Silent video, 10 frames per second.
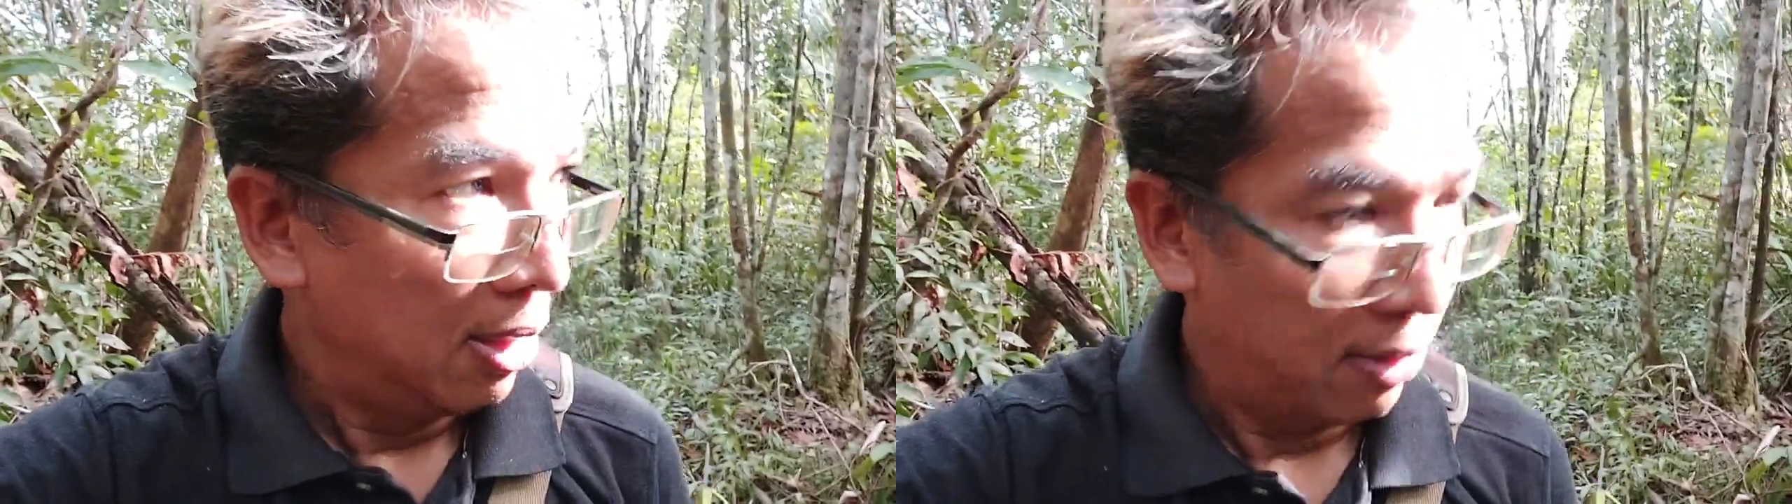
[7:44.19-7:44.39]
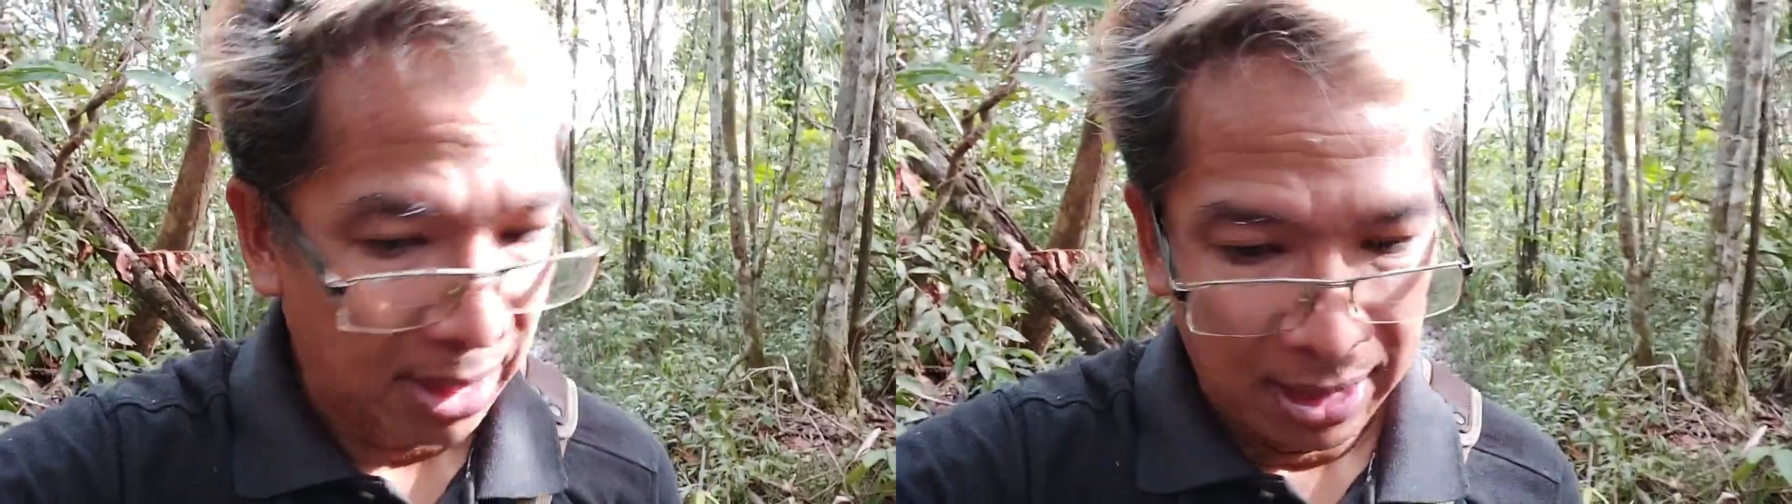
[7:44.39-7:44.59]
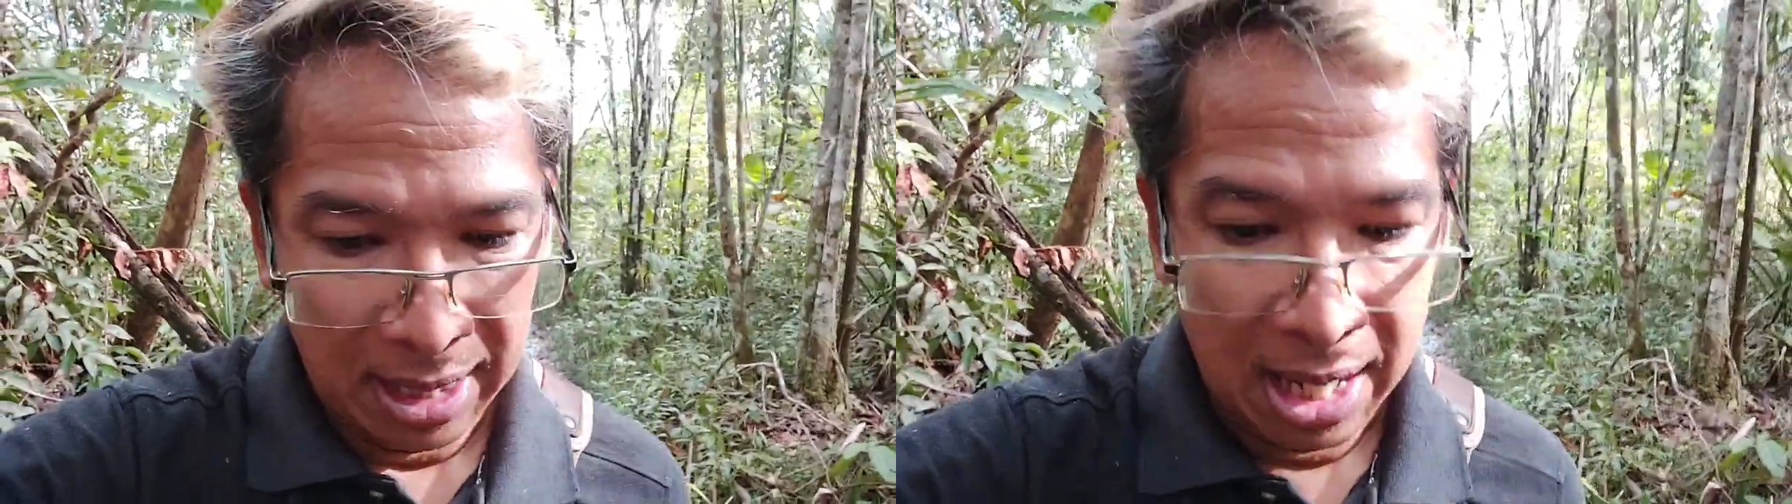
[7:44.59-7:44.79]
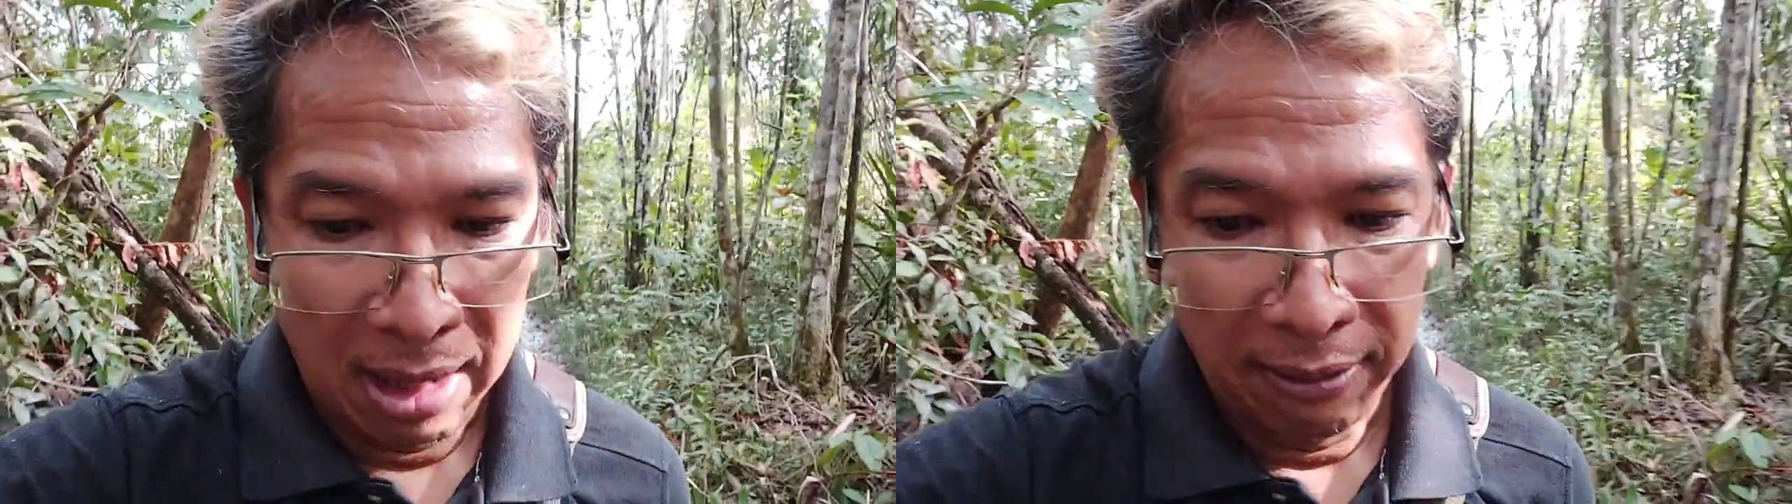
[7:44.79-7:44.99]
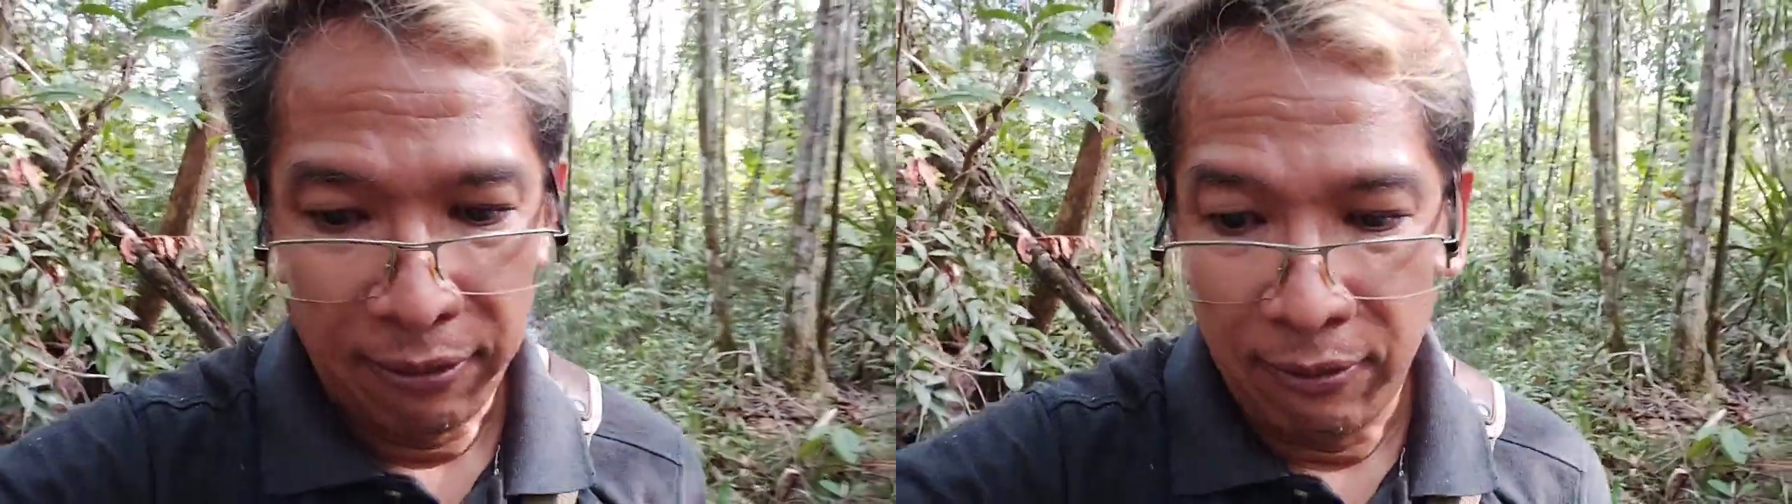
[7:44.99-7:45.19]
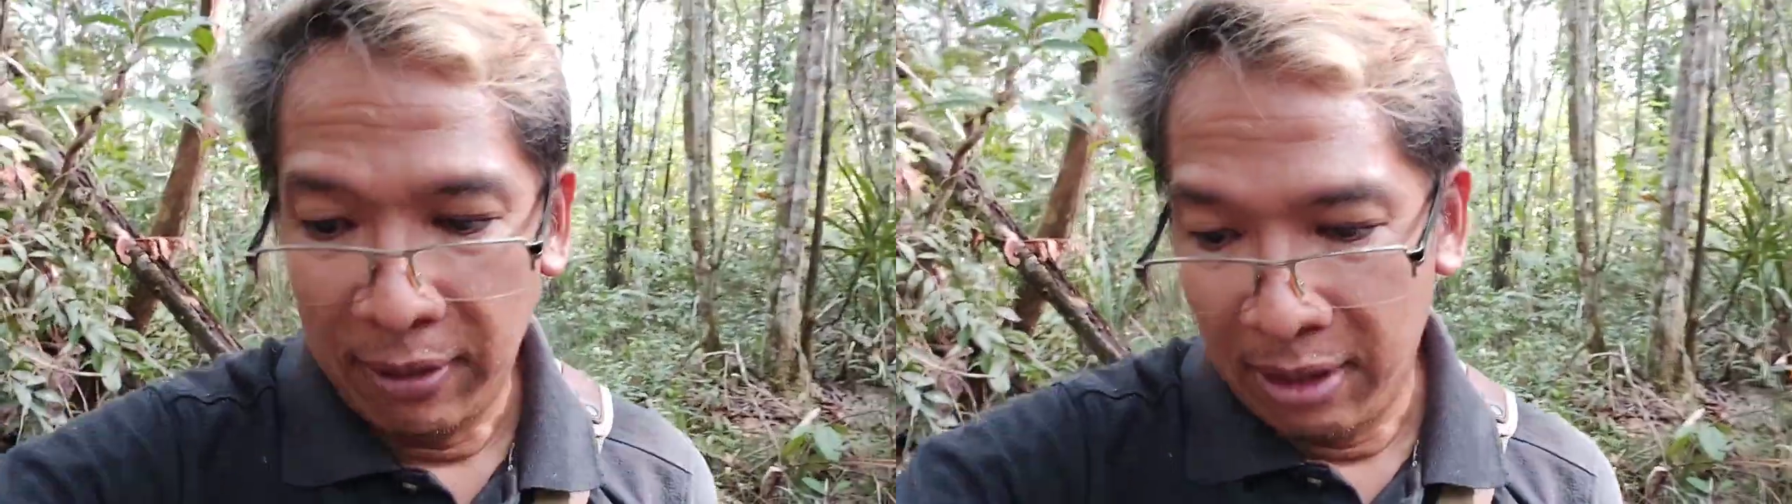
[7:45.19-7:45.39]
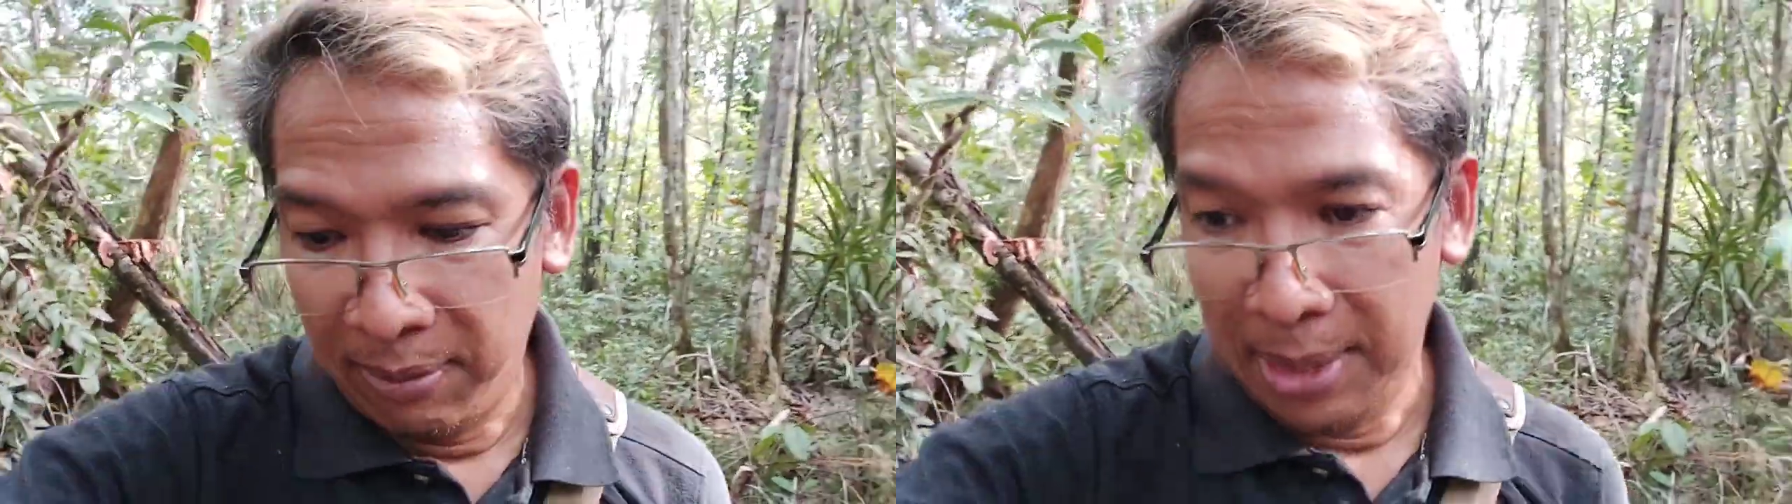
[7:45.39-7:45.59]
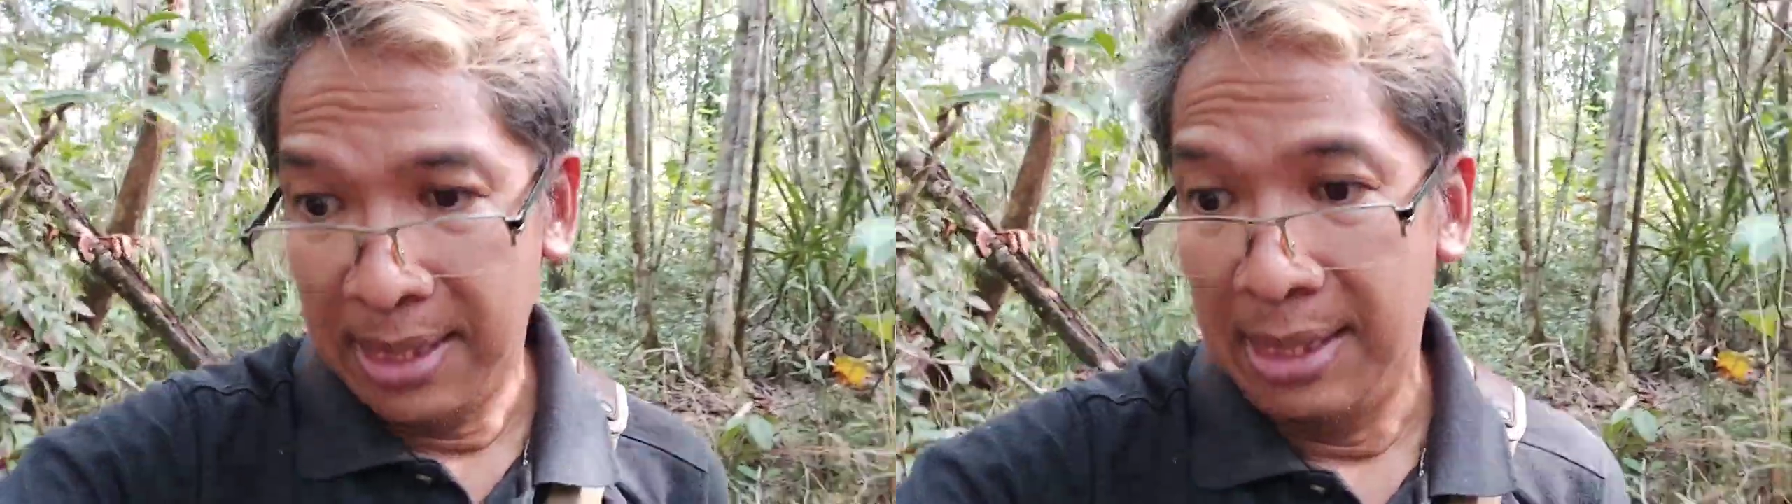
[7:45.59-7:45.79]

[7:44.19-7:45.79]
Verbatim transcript: right there are a few venomous